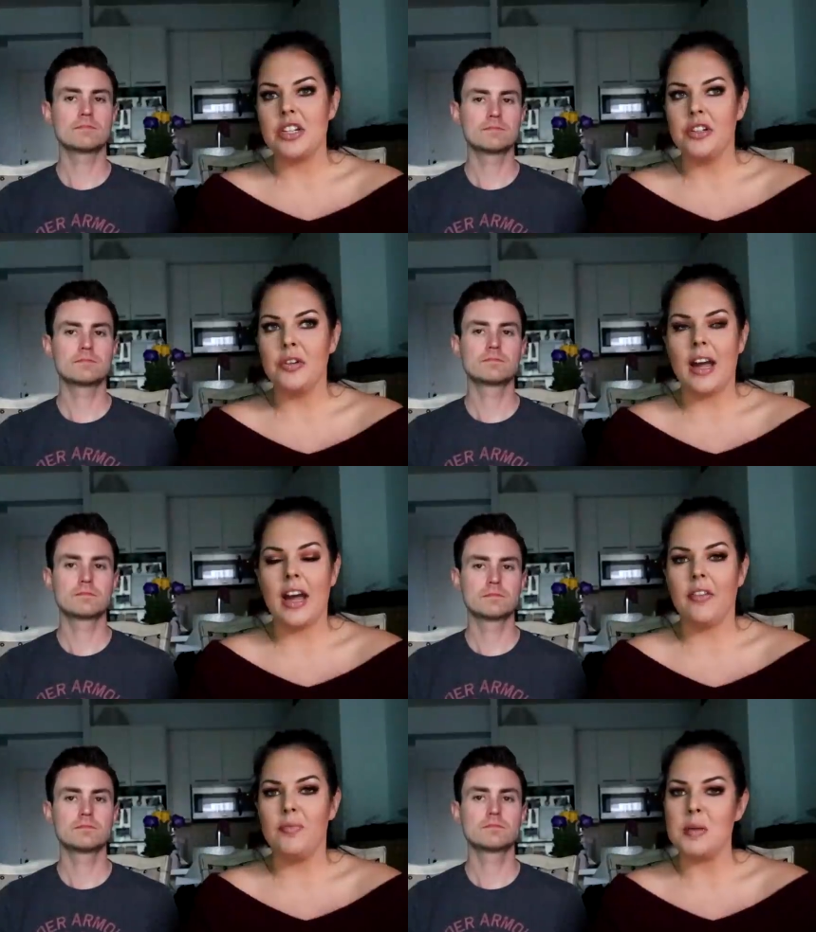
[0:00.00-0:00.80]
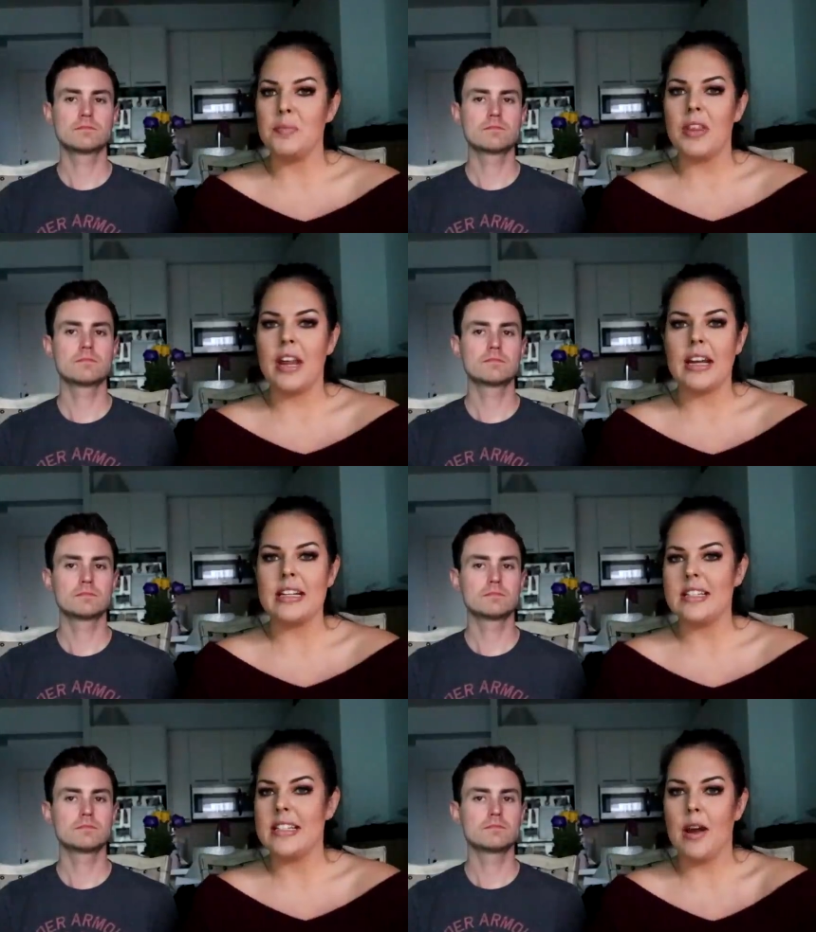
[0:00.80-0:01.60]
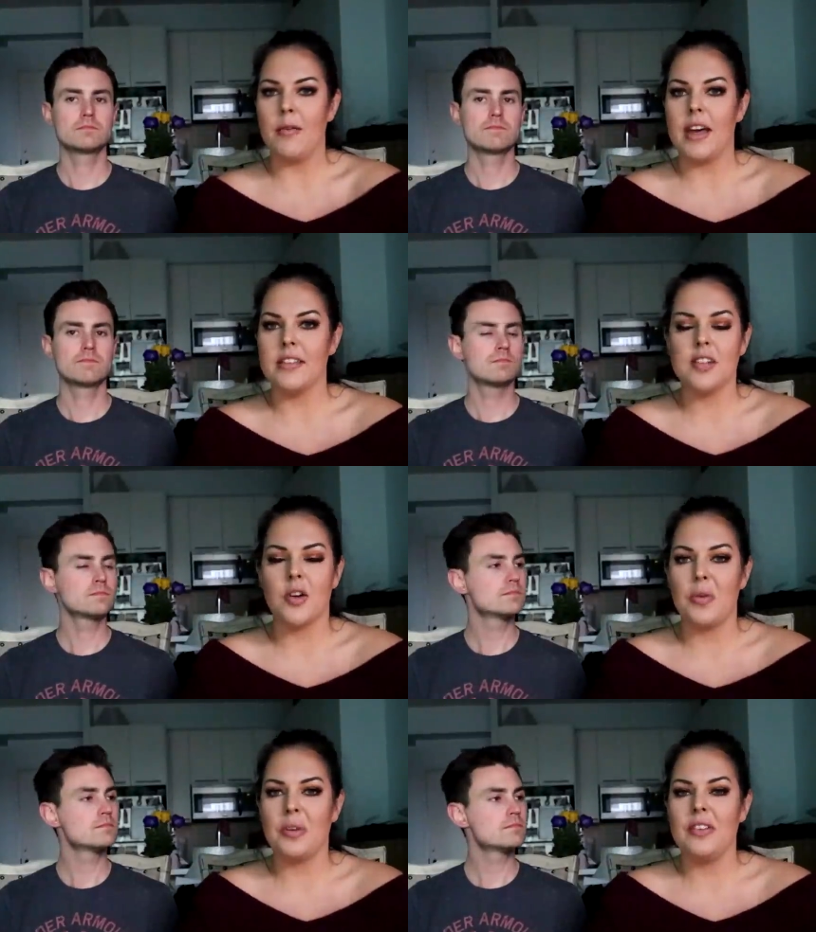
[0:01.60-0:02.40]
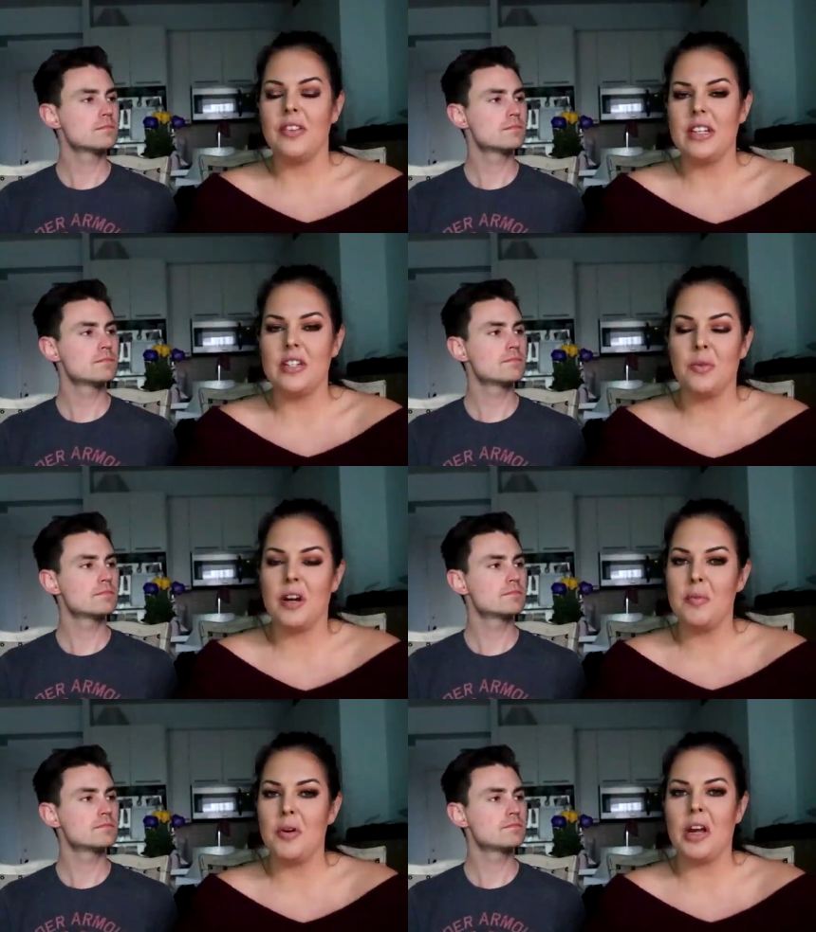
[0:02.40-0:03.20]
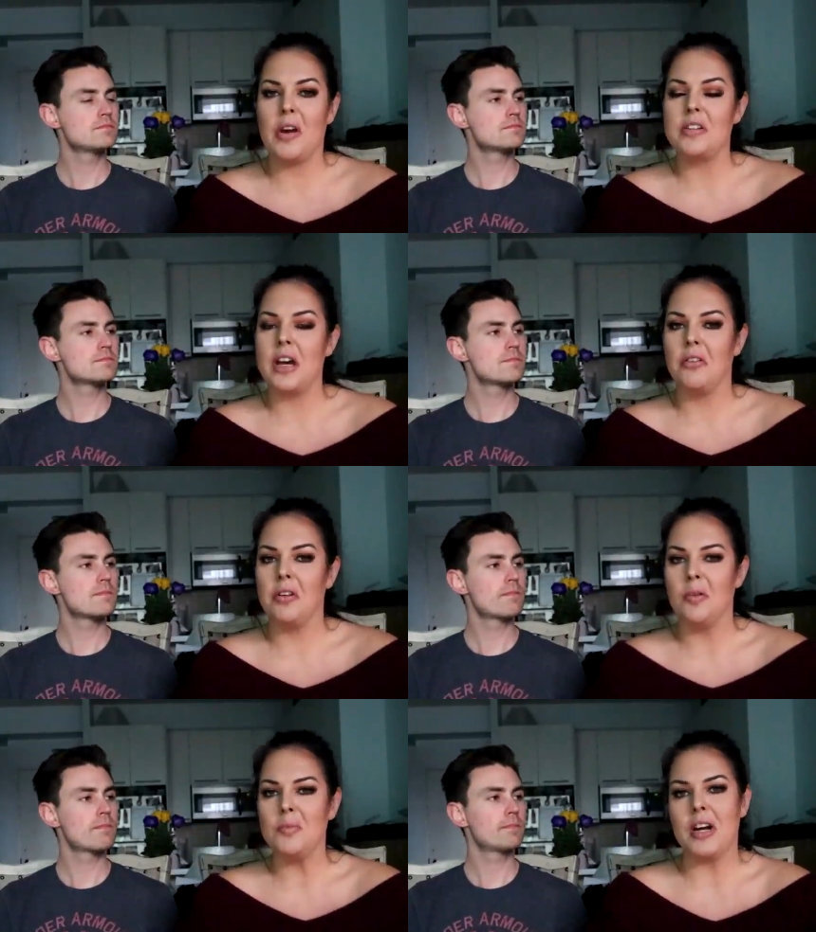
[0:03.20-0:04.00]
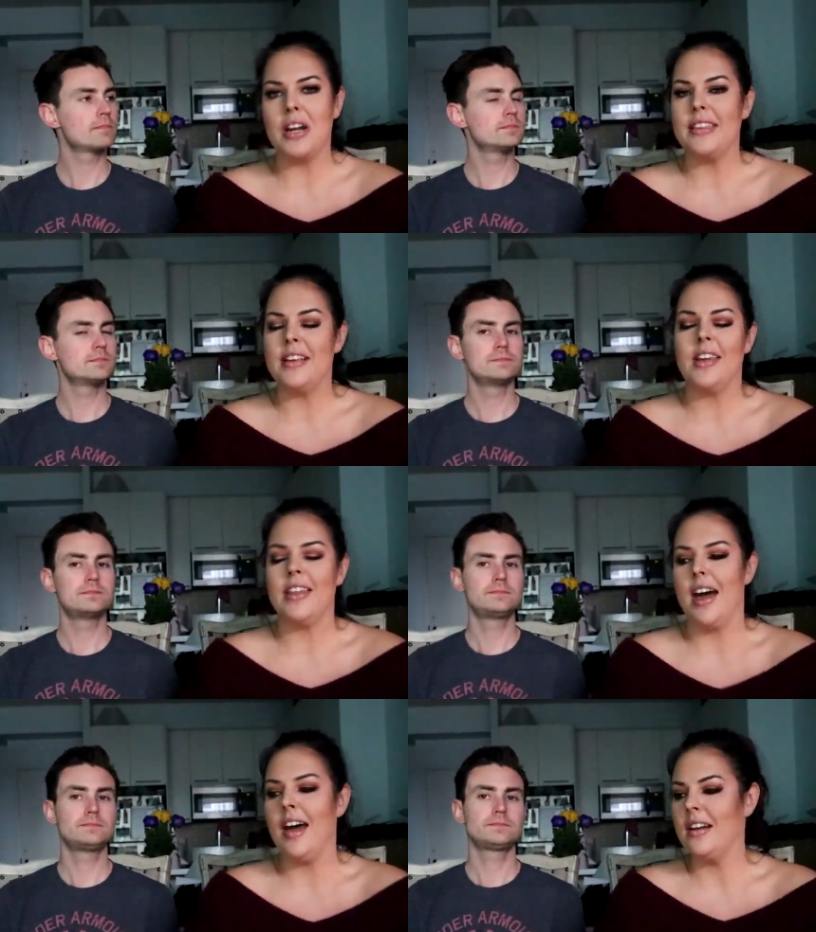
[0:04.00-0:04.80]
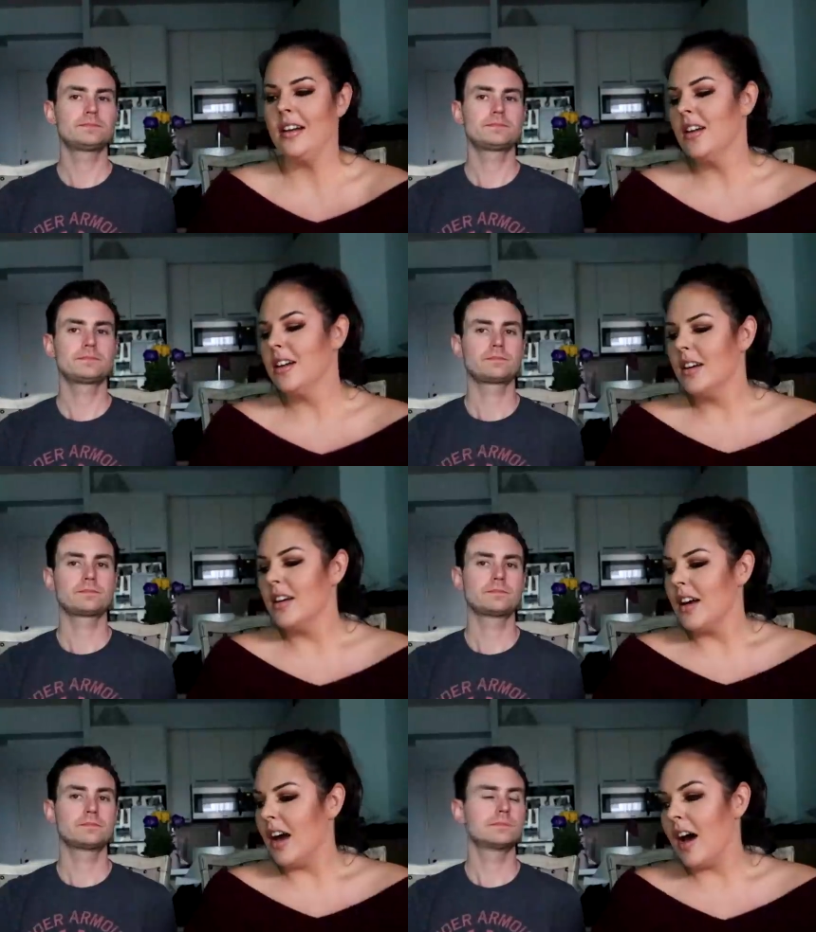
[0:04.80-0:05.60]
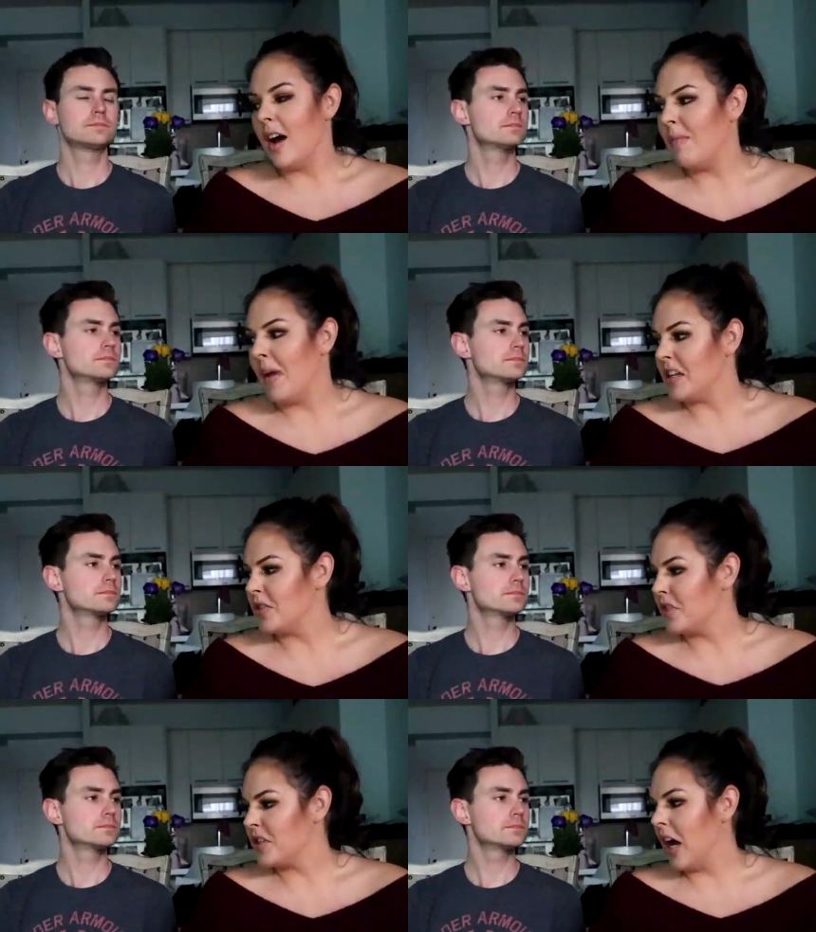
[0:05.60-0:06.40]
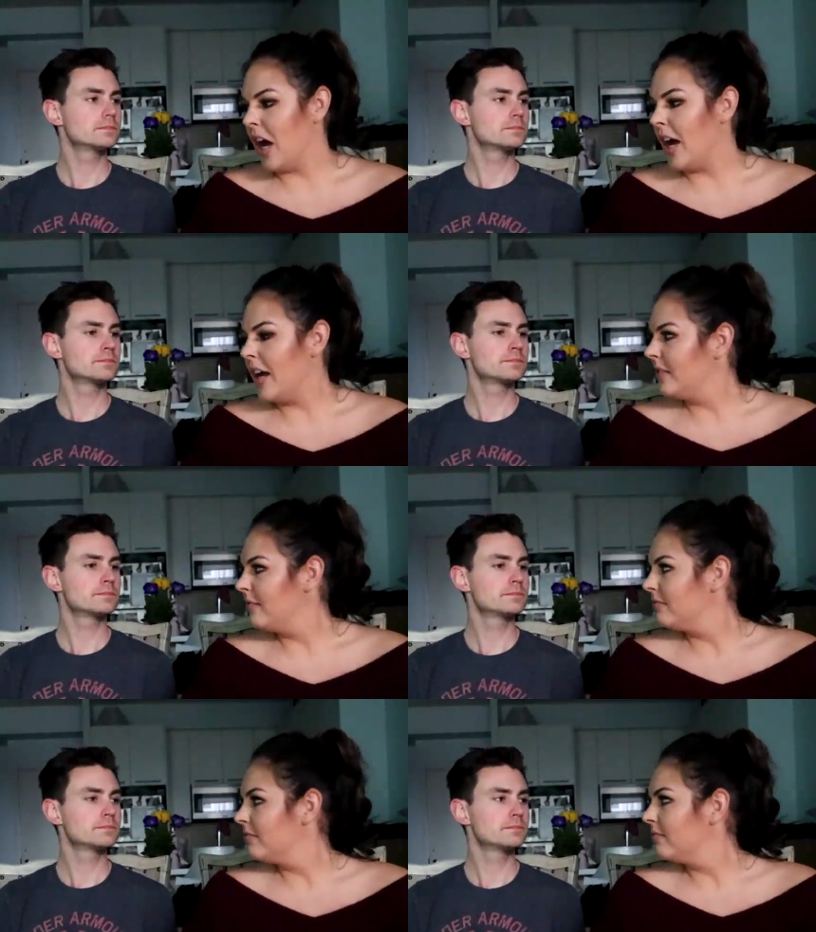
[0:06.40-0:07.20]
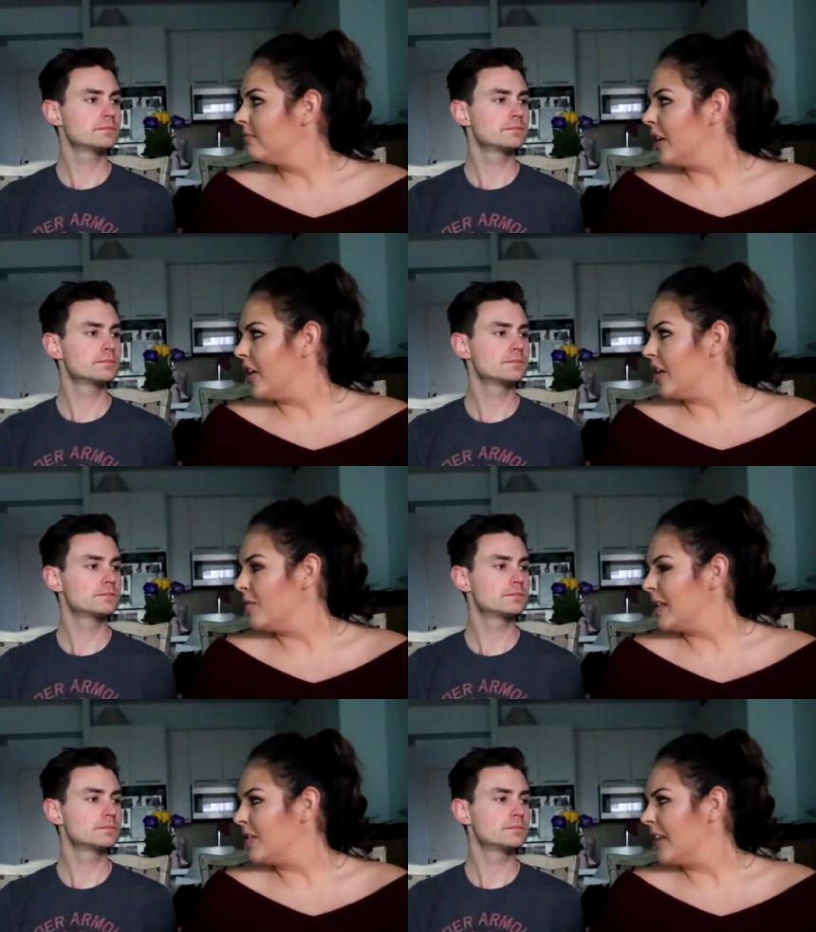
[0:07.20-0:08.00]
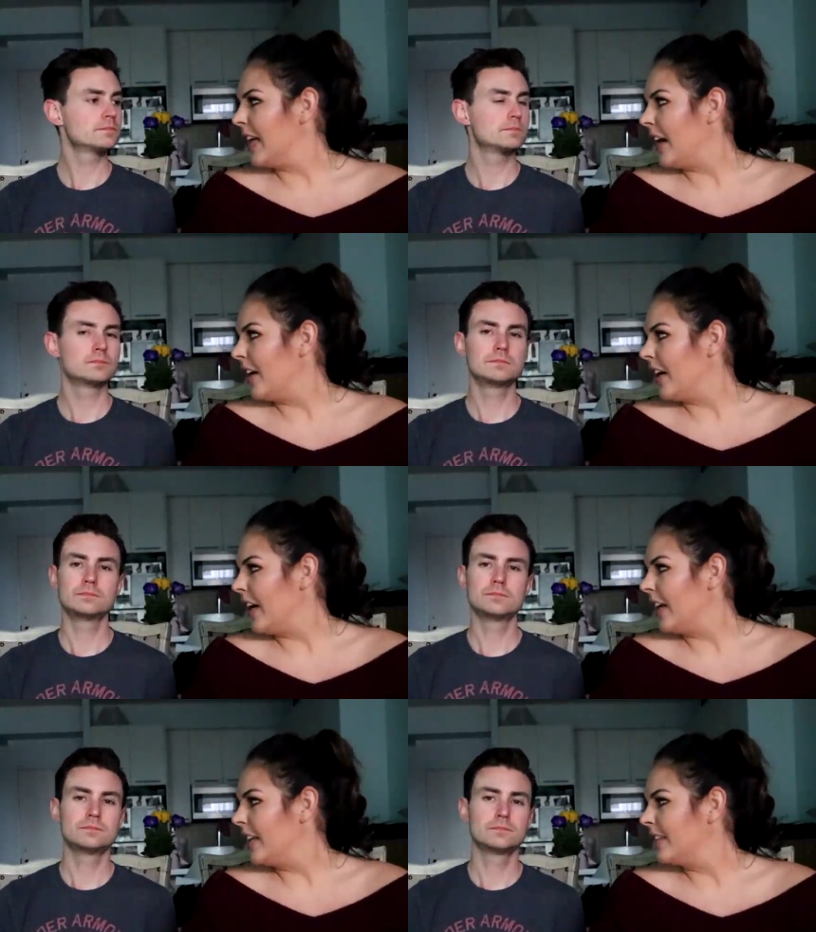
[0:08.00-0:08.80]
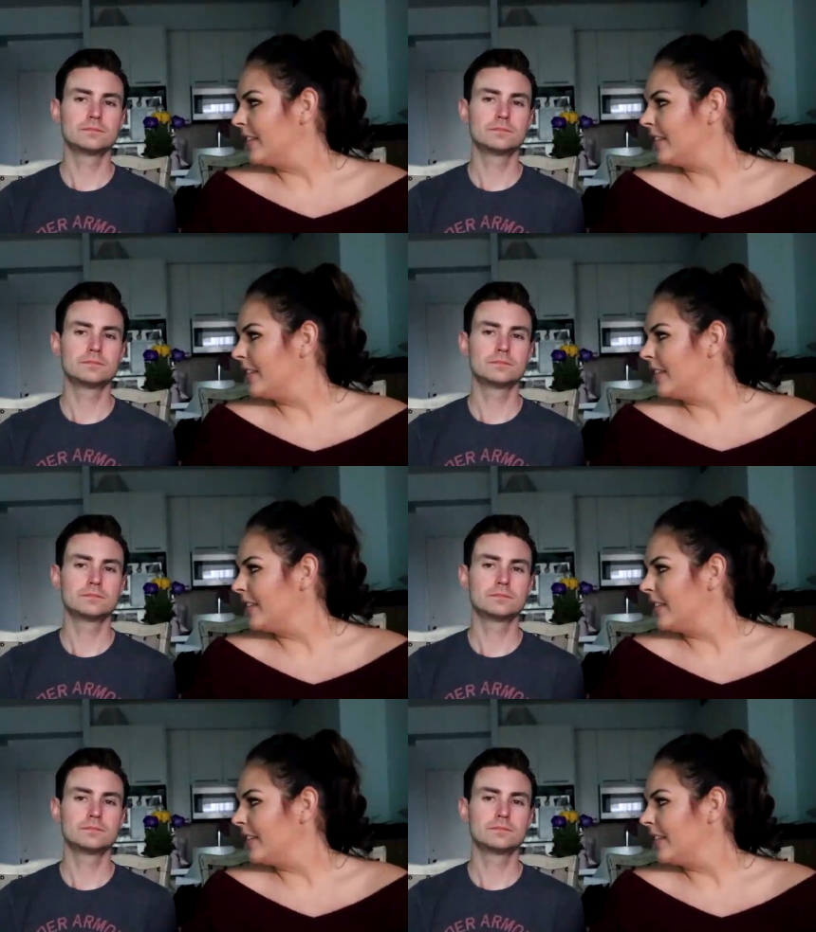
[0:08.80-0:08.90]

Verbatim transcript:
Speaker 1: to. I have people that I can stay with, so I wouldn't even need to worry about like hotel rooms or anything like that. Um, as for Scott, what are you going to be doing in Calgary?